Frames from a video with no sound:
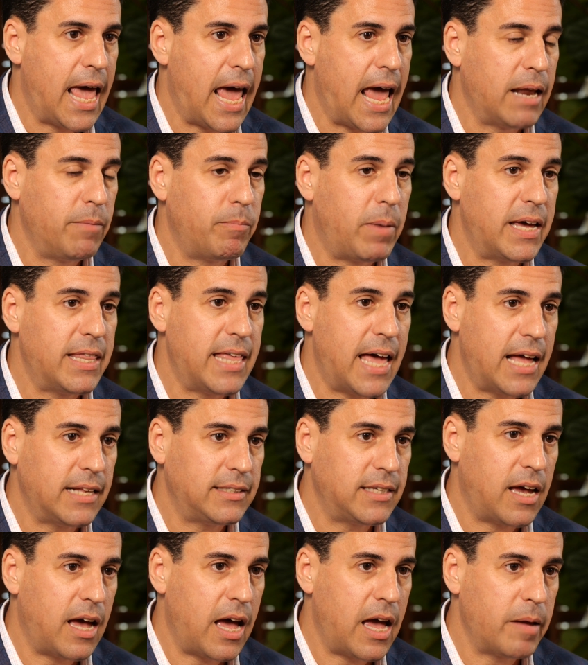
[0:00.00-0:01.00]
and by that
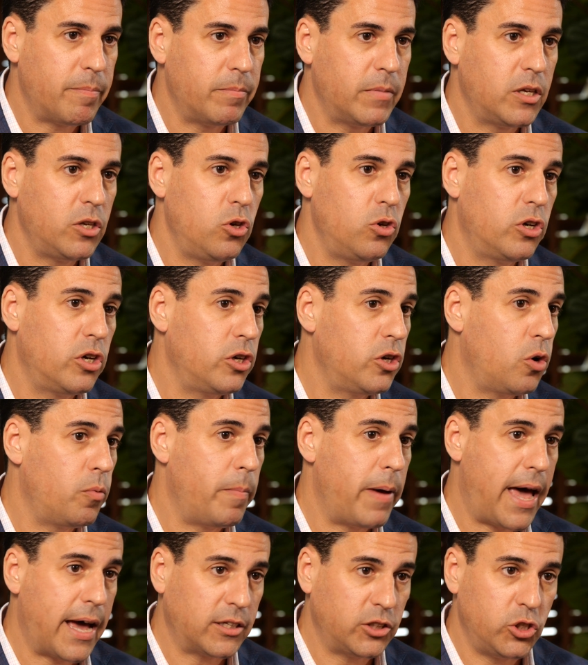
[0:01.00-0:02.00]
time you can go
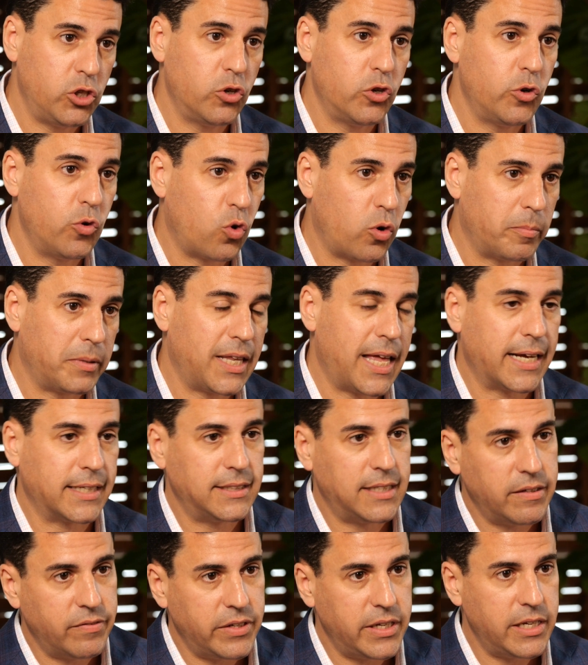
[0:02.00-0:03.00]
back to your normal
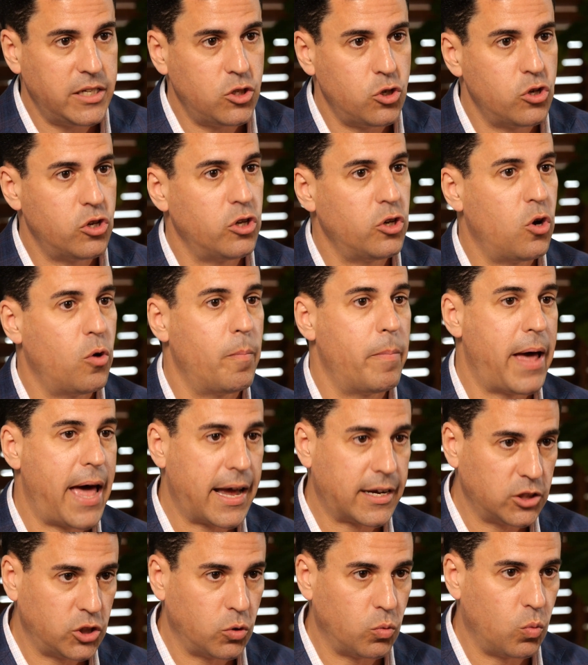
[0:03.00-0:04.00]
activities, you can go
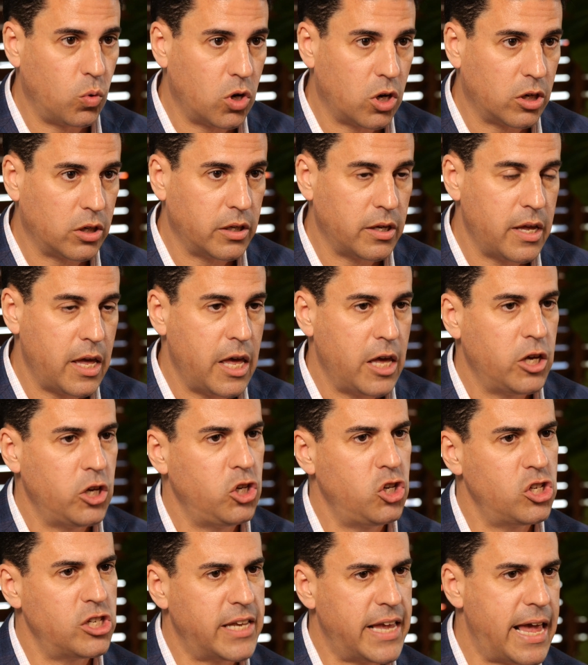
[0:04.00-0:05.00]
back to work,
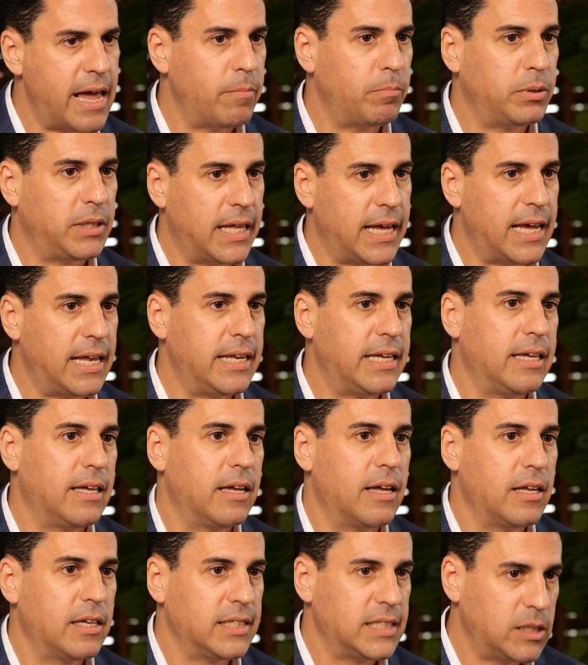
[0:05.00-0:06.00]
you just can't play any
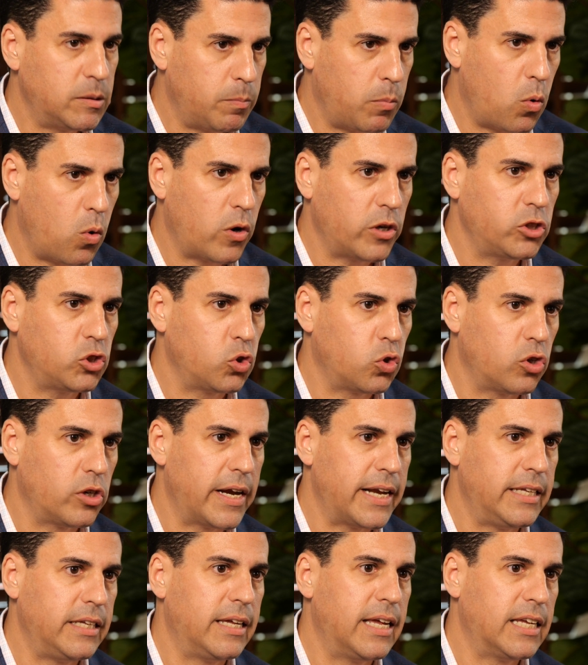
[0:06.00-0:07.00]
sports or
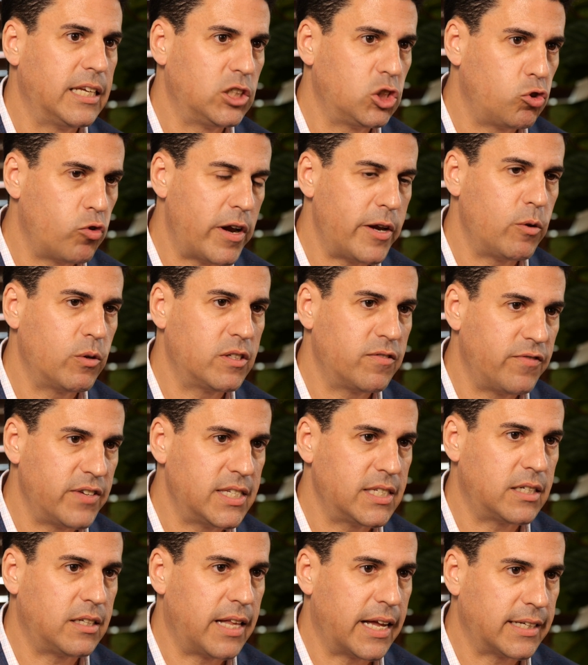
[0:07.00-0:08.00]
any strenuous
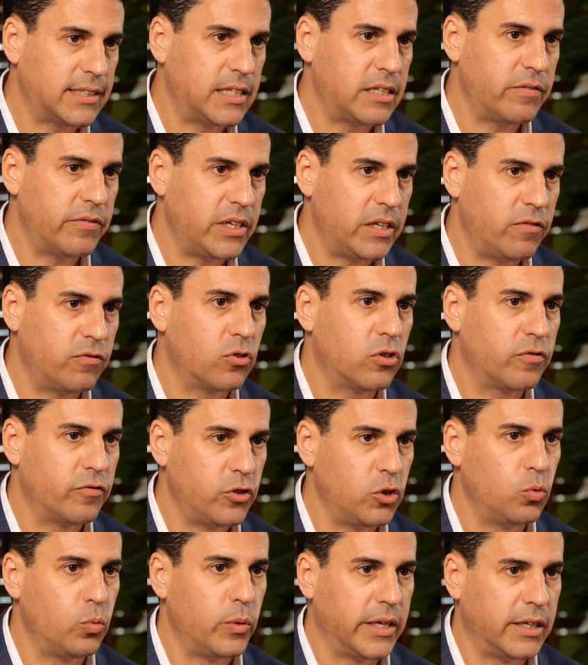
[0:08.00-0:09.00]
physical activity for a
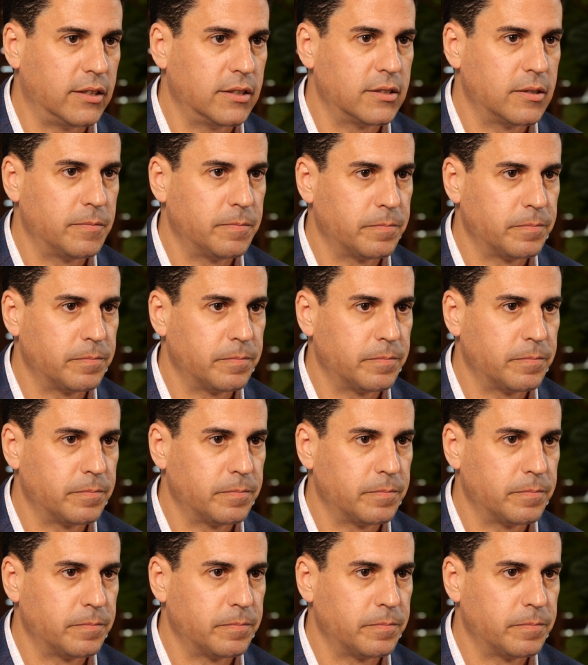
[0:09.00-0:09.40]
few weeks.